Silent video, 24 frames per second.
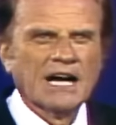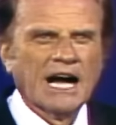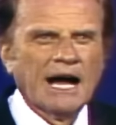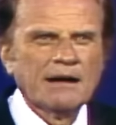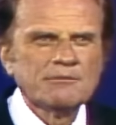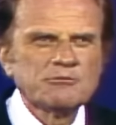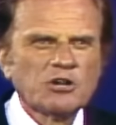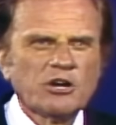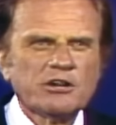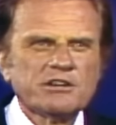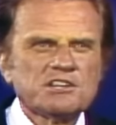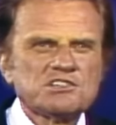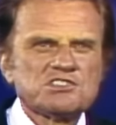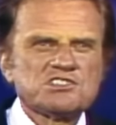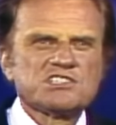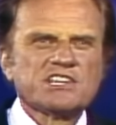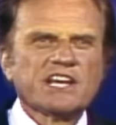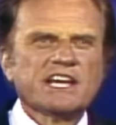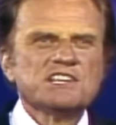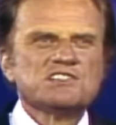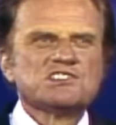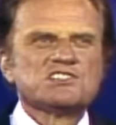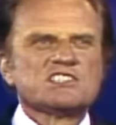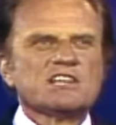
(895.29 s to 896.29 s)
I'm going to
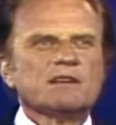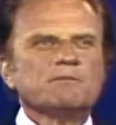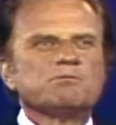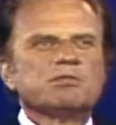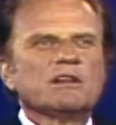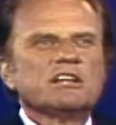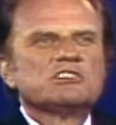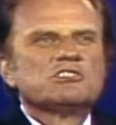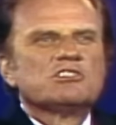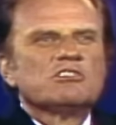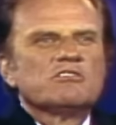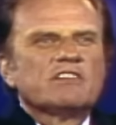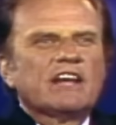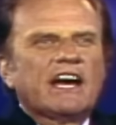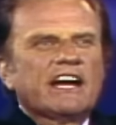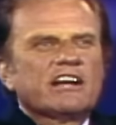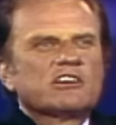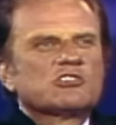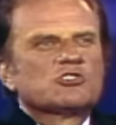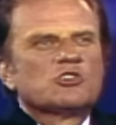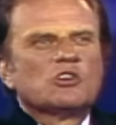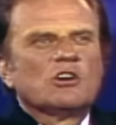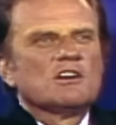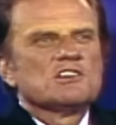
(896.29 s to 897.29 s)
say simply, to
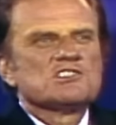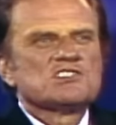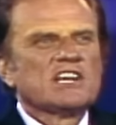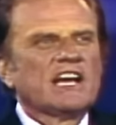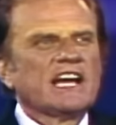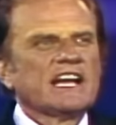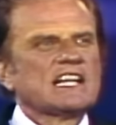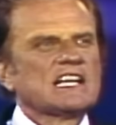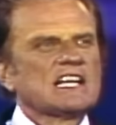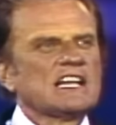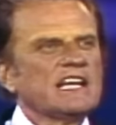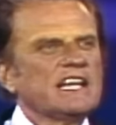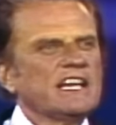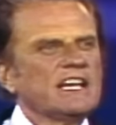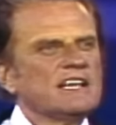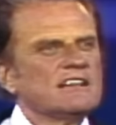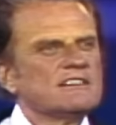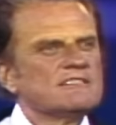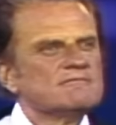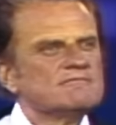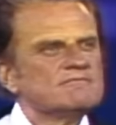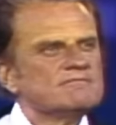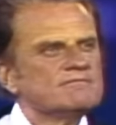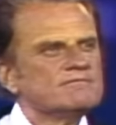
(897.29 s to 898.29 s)
thy cross I
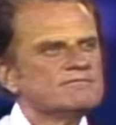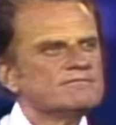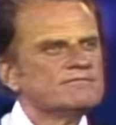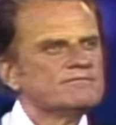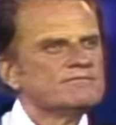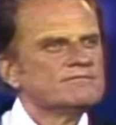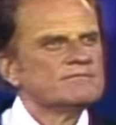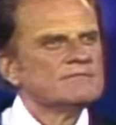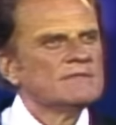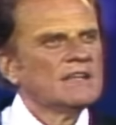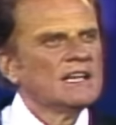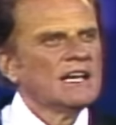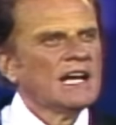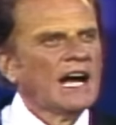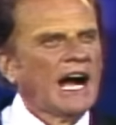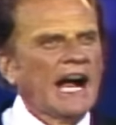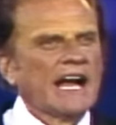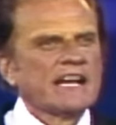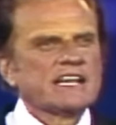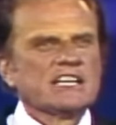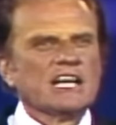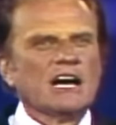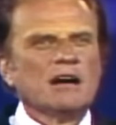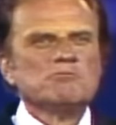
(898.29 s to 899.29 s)
cling.
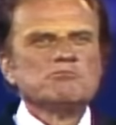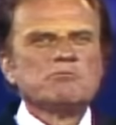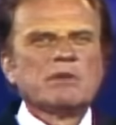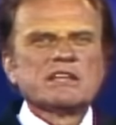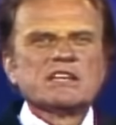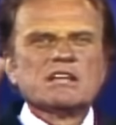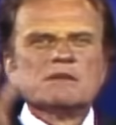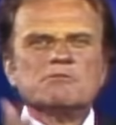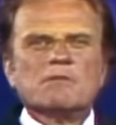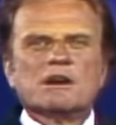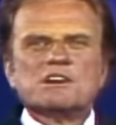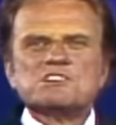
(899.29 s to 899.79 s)
I come by the